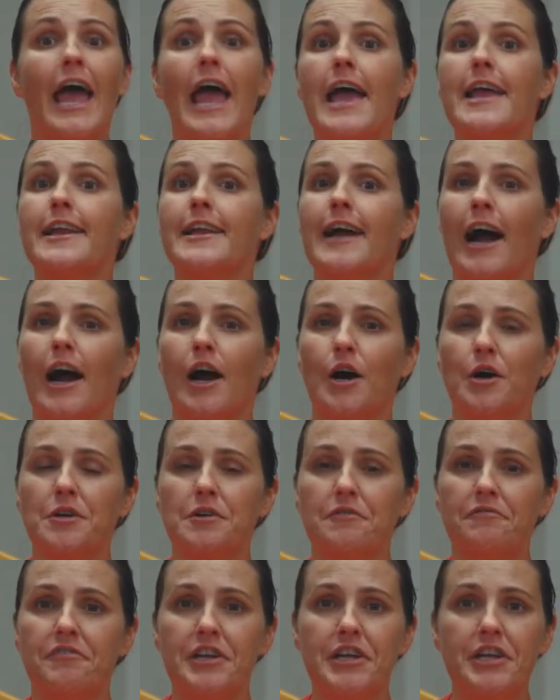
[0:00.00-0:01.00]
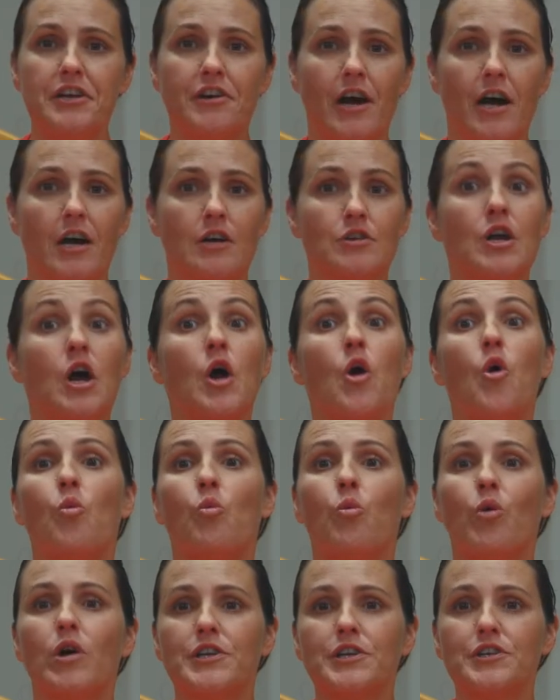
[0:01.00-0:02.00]
and how to figure out
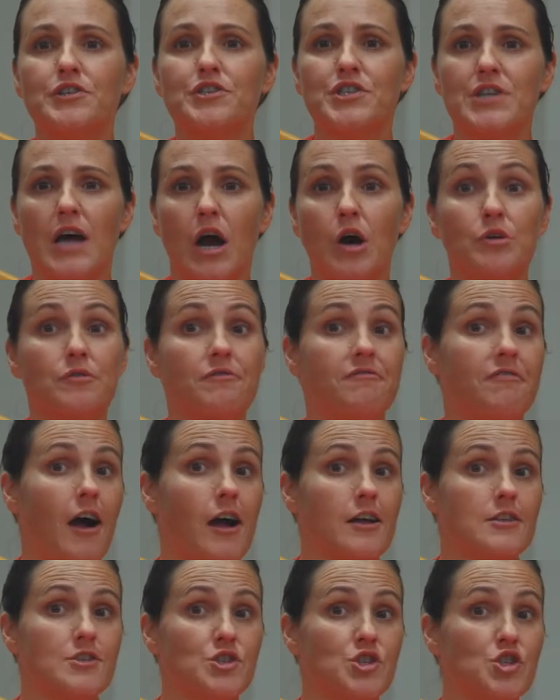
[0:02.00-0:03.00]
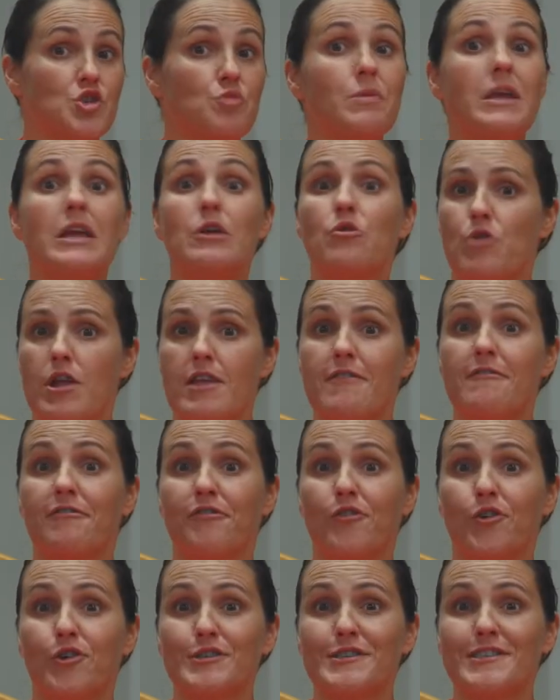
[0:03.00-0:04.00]
what your child finds to be
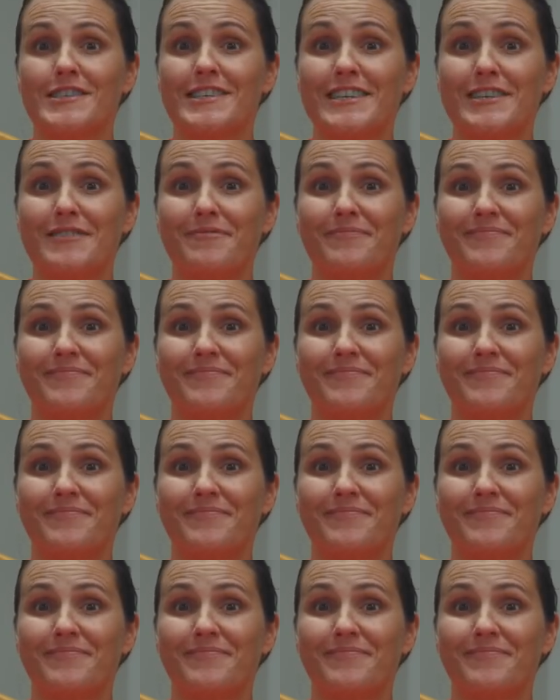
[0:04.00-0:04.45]
reinforcing.